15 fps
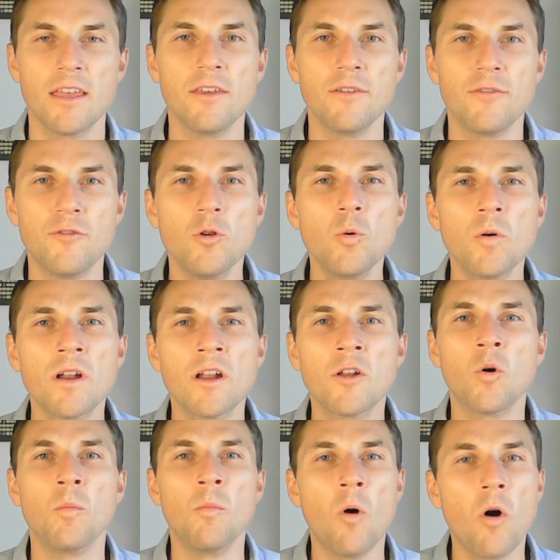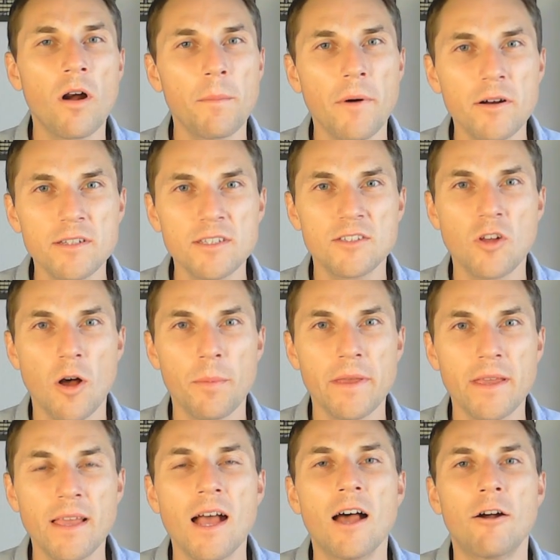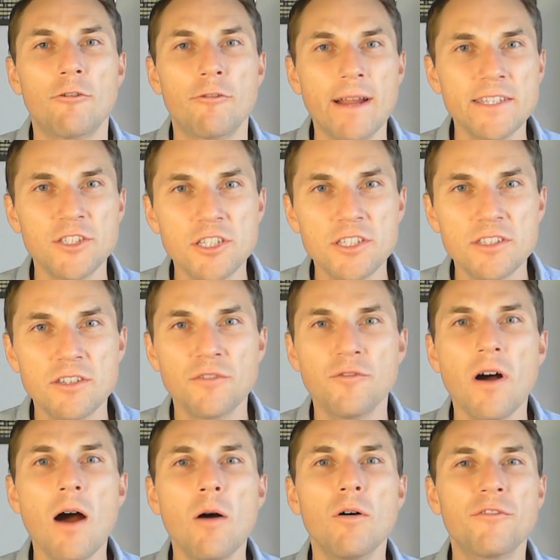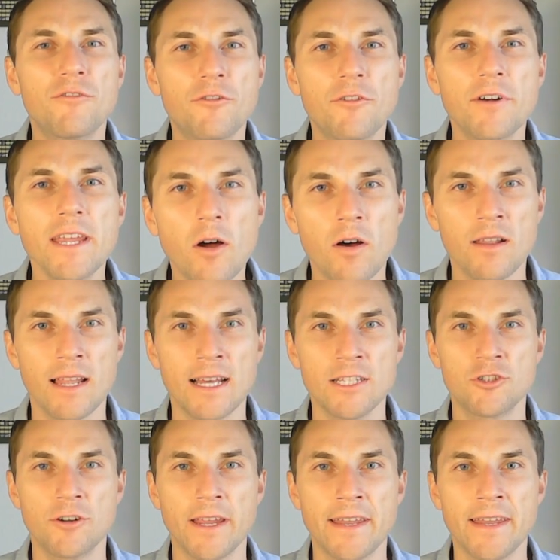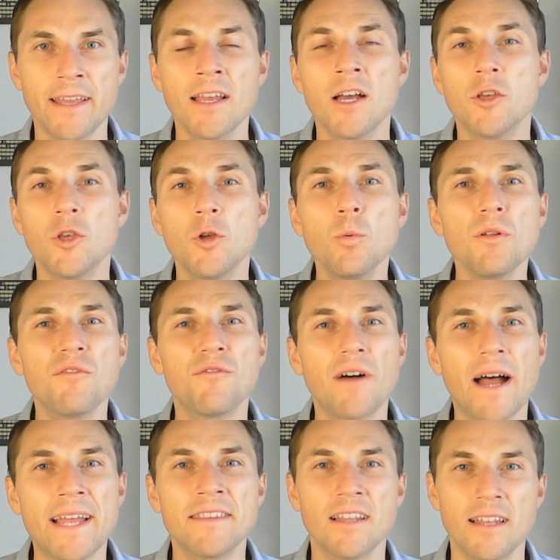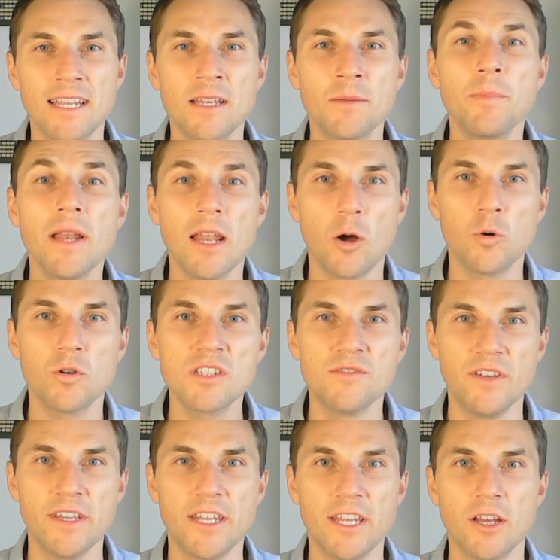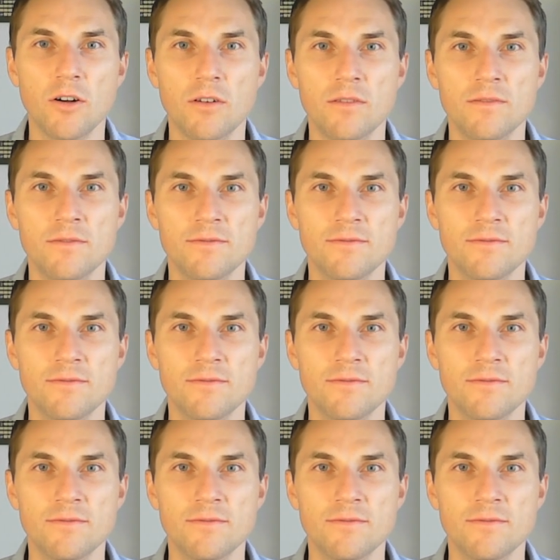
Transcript: If you want to know more about this topic, register for our free online training. You will find the link below this video.